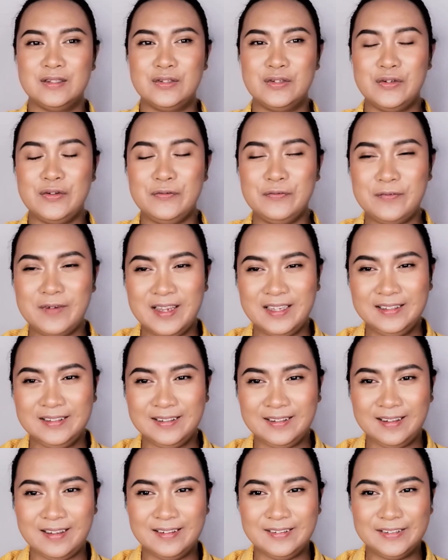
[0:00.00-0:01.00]
Do you find it
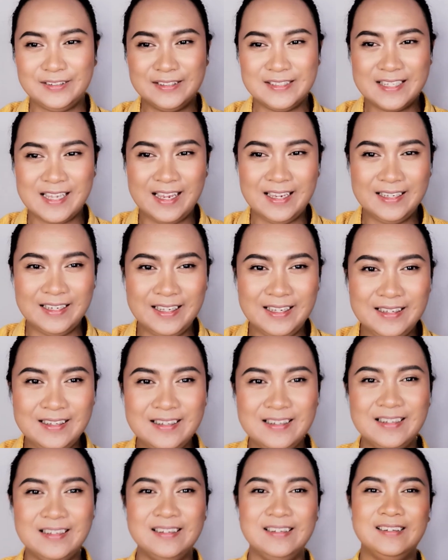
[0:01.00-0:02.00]
entertaining?
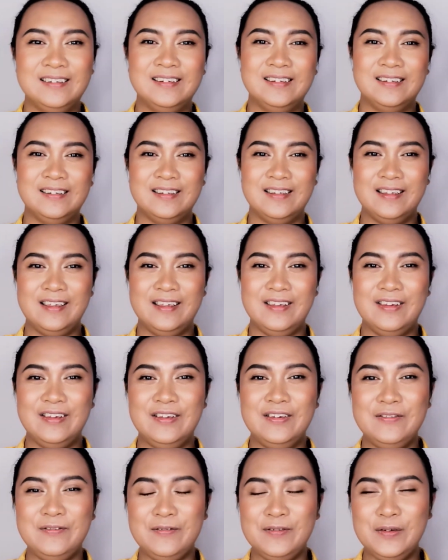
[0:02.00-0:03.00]

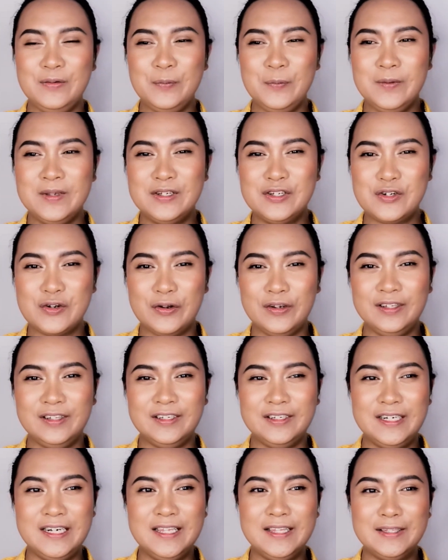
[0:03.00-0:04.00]
If you enjoy
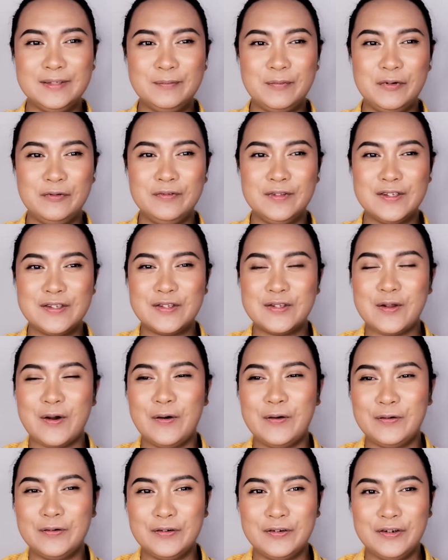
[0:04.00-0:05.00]
the rhythm of the
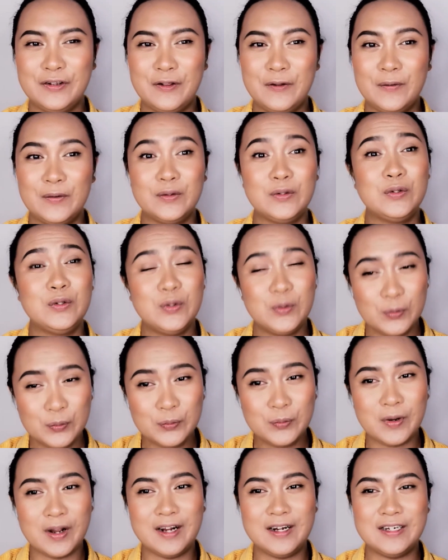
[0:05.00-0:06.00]
song,
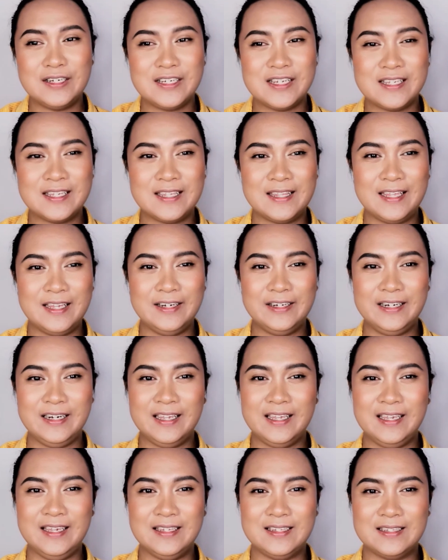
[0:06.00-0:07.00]
you are just hearing
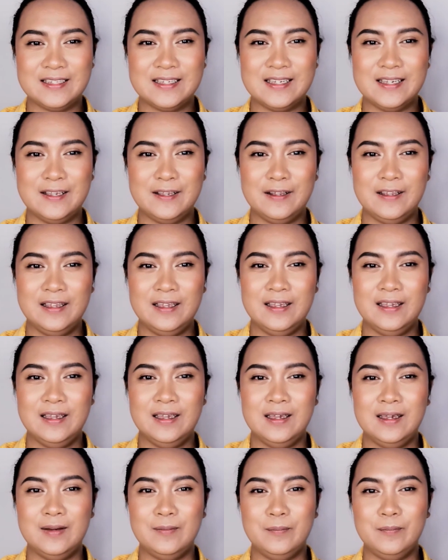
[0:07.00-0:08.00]
it.
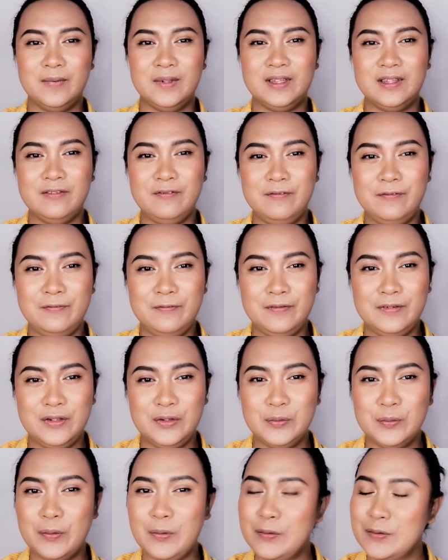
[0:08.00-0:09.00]
But if
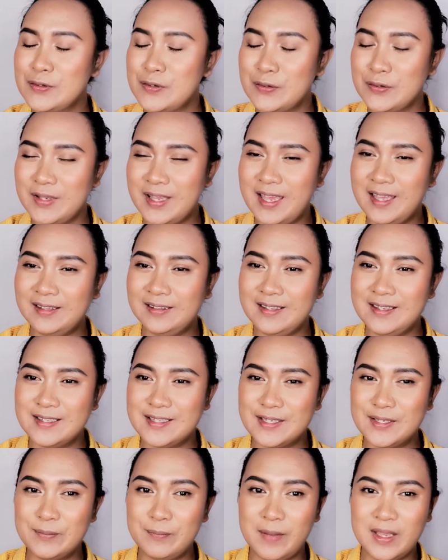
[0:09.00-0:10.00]
you also get
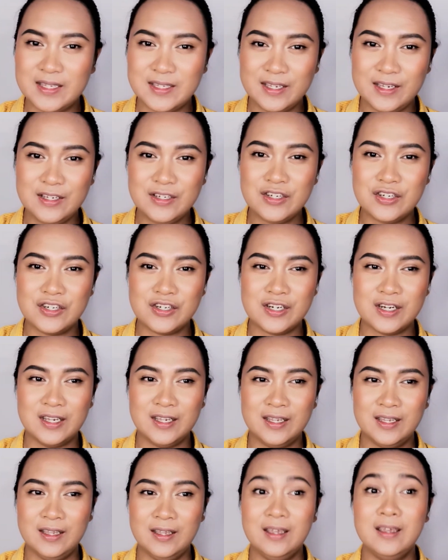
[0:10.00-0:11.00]
its message,
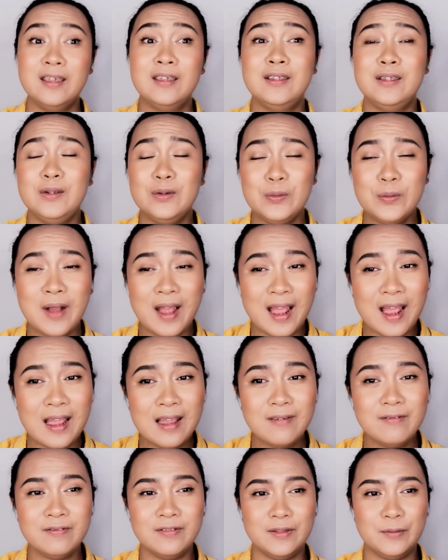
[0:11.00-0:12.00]
you
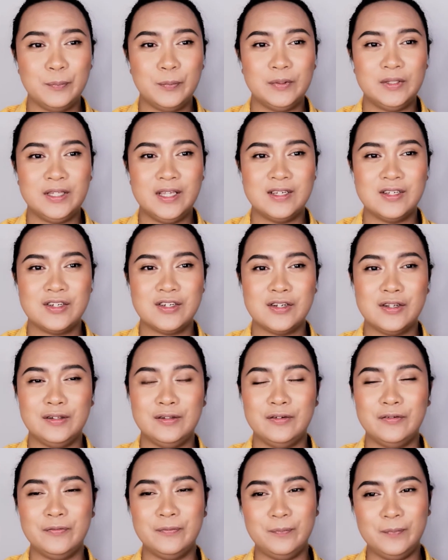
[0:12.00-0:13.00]
have the potential
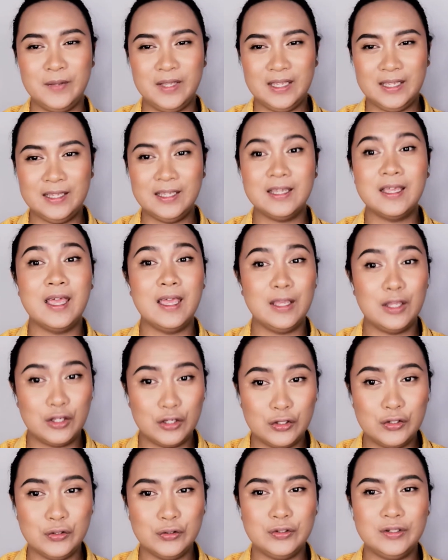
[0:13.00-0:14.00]
of being a
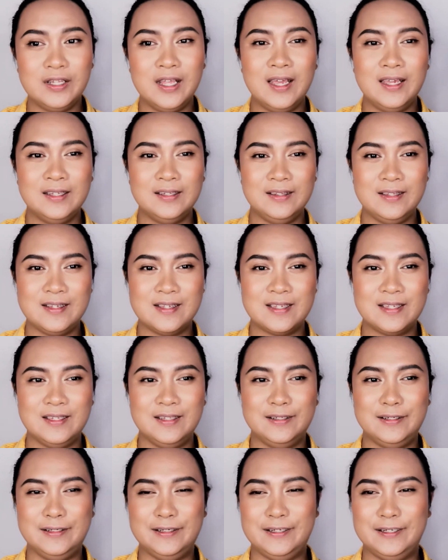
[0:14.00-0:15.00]
good
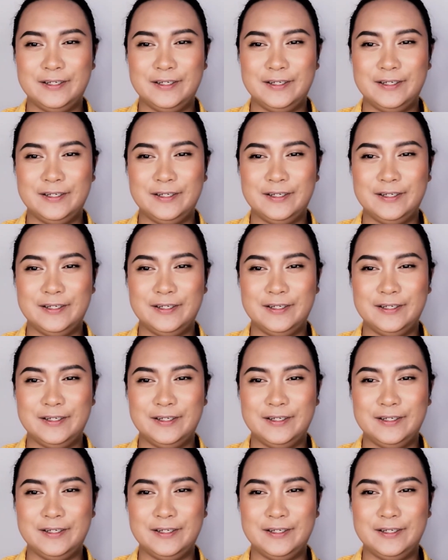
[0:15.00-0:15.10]
listener.